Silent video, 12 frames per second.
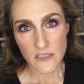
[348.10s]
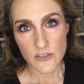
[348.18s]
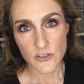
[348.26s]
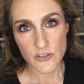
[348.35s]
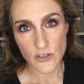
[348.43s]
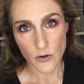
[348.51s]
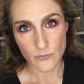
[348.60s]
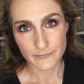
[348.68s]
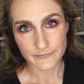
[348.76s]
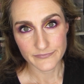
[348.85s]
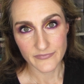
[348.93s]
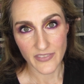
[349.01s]
So
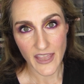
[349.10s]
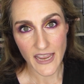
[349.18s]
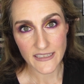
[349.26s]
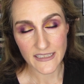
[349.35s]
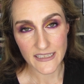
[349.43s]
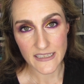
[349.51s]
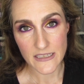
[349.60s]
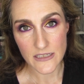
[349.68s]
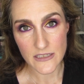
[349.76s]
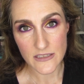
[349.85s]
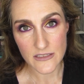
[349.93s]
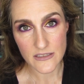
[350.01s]
that
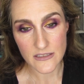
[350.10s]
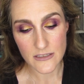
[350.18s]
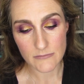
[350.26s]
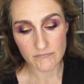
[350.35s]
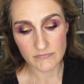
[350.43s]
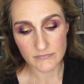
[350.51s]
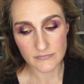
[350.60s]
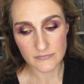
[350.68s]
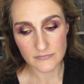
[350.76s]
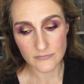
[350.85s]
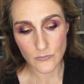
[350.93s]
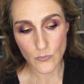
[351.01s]
is
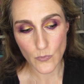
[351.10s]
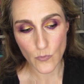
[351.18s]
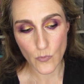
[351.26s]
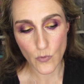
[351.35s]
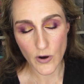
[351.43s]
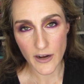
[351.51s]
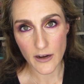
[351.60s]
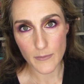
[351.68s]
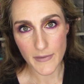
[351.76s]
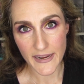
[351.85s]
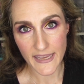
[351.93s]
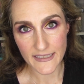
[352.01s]
where
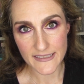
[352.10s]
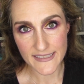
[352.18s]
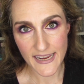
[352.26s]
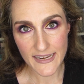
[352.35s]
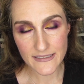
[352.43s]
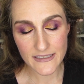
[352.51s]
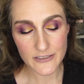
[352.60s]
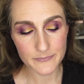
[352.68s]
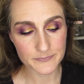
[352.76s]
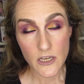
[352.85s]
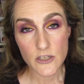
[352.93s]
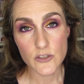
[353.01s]
my head is at.
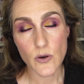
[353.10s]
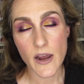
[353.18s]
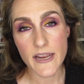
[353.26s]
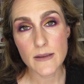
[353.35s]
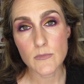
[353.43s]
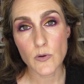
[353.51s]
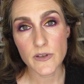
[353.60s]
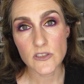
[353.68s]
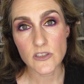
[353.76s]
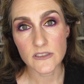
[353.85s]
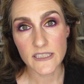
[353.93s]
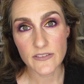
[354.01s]
So I am going
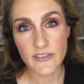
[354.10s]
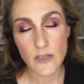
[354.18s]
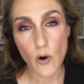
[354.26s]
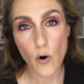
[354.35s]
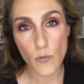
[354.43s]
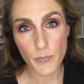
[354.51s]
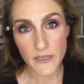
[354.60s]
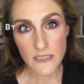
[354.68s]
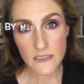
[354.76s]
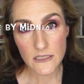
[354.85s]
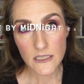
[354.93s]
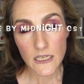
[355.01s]
to leave it
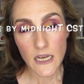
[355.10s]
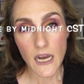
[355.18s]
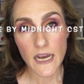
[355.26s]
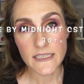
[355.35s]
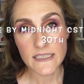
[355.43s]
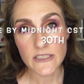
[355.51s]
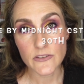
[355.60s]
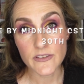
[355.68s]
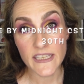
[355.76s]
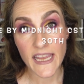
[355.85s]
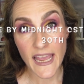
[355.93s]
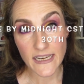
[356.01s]
open until
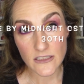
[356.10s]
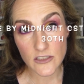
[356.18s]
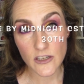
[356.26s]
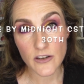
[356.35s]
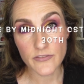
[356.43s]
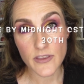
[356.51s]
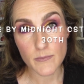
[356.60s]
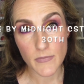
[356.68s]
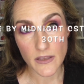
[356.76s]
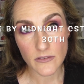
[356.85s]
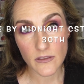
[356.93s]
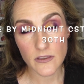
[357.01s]
the end of the
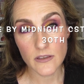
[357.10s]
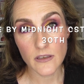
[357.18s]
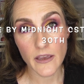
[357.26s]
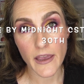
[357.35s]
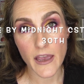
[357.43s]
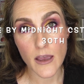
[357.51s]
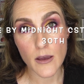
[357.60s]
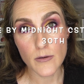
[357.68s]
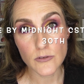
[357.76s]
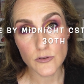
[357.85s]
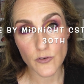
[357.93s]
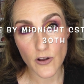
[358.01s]
month,
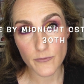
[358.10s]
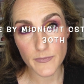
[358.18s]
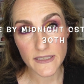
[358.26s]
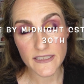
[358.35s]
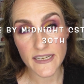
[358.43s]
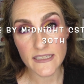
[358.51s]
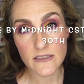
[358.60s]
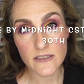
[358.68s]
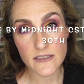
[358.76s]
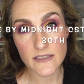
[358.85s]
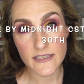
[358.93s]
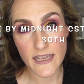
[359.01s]
12 midnight
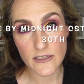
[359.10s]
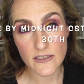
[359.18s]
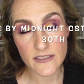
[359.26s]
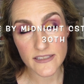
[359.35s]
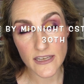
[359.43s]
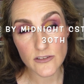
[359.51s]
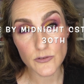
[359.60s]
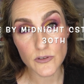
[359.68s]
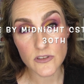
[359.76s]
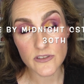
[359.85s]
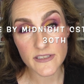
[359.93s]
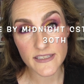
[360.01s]

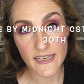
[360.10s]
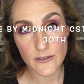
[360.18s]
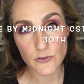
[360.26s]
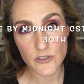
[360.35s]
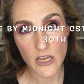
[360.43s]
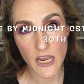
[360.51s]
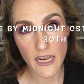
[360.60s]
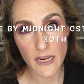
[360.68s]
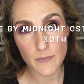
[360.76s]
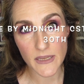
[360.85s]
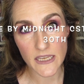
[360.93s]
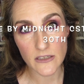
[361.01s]
Central Standard
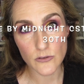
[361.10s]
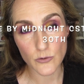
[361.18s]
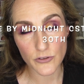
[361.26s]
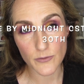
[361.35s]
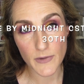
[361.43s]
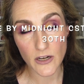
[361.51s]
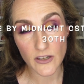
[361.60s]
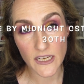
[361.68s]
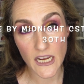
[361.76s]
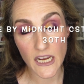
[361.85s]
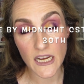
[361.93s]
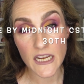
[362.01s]
Time in North
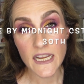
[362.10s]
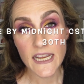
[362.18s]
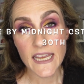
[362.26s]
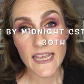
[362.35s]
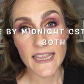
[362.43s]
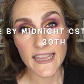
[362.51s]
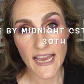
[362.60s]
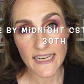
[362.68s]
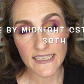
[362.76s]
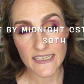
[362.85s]
America. That